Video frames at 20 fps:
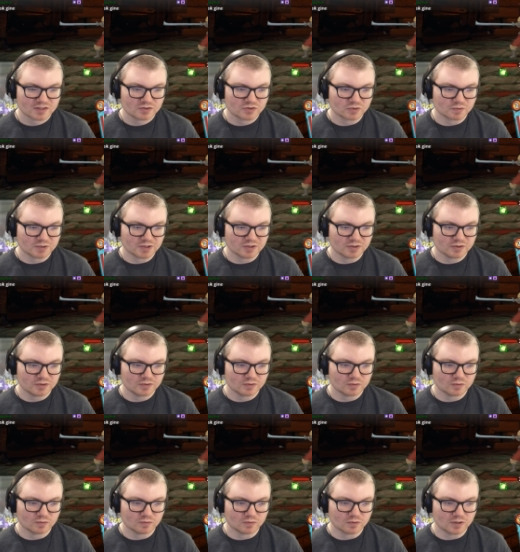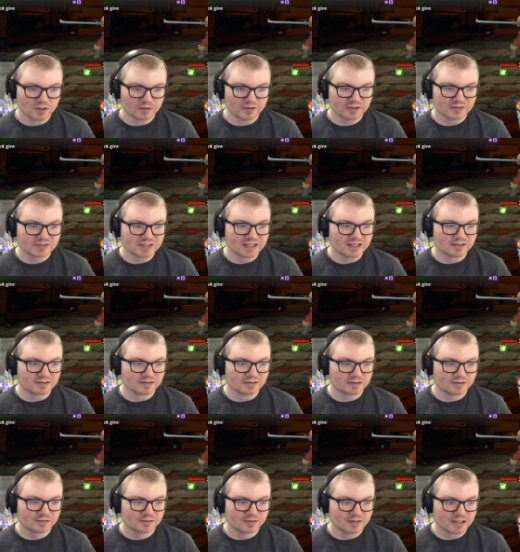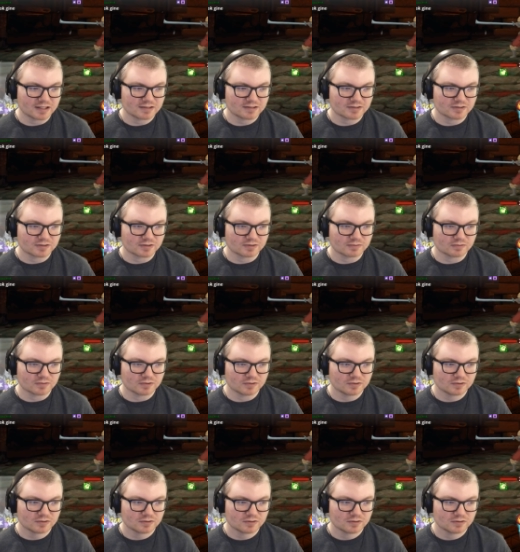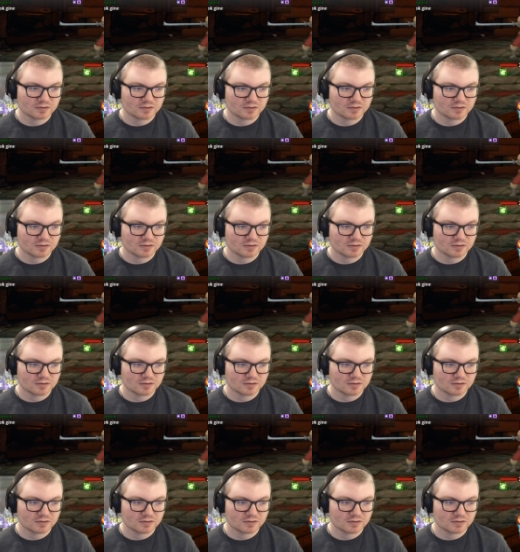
So we can do... Oh, there's anger. That's a good one.